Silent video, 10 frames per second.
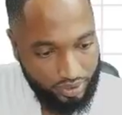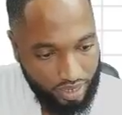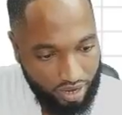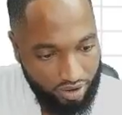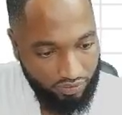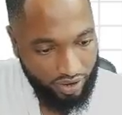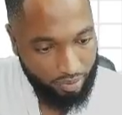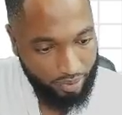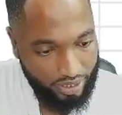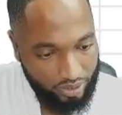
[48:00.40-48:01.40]
I don't fed up
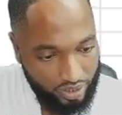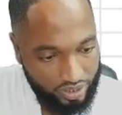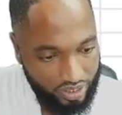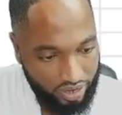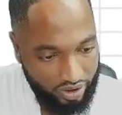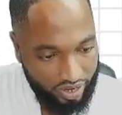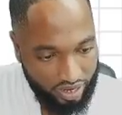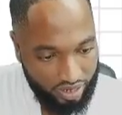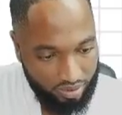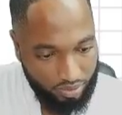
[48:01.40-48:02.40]
by this question already,
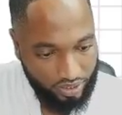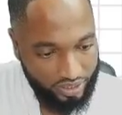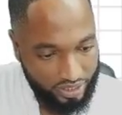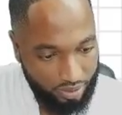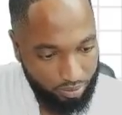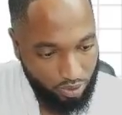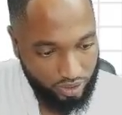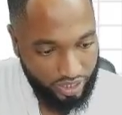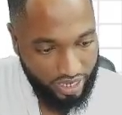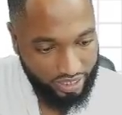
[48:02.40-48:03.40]
but it's
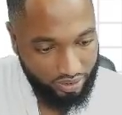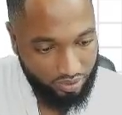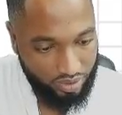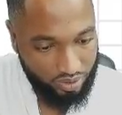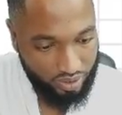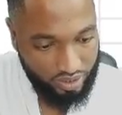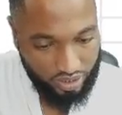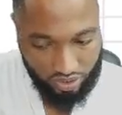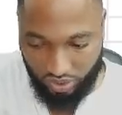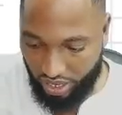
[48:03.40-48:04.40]
important that I do this question
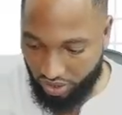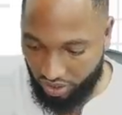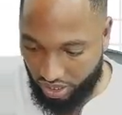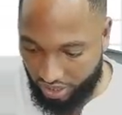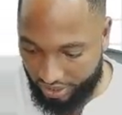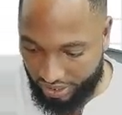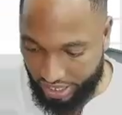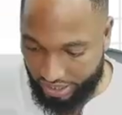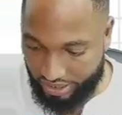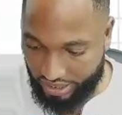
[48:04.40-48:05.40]
so that you could
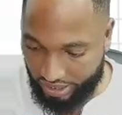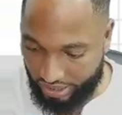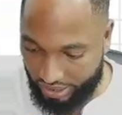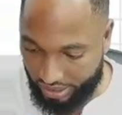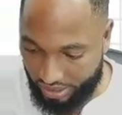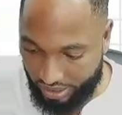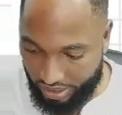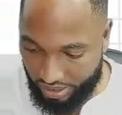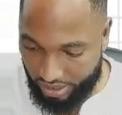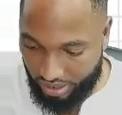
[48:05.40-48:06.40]
understand this technique.
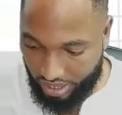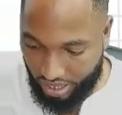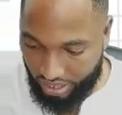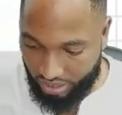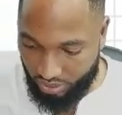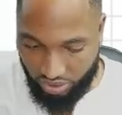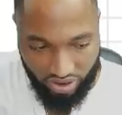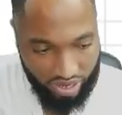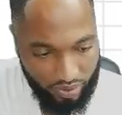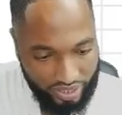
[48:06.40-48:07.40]
And this one
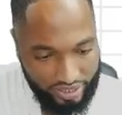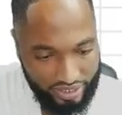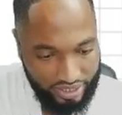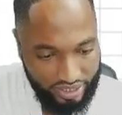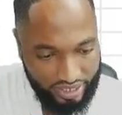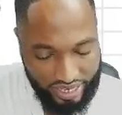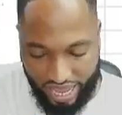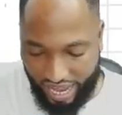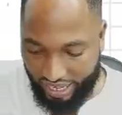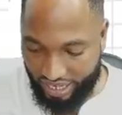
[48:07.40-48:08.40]
already went to
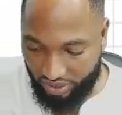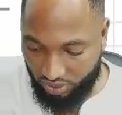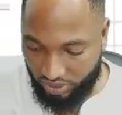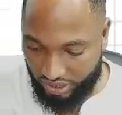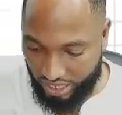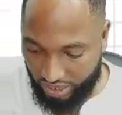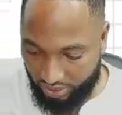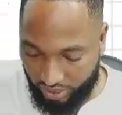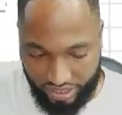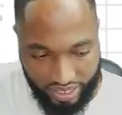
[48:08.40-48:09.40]
9. It didn't go to 10. It
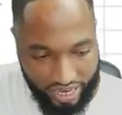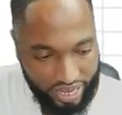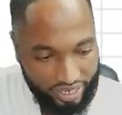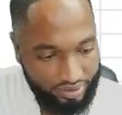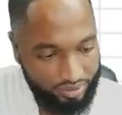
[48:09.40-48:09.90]
went to 9.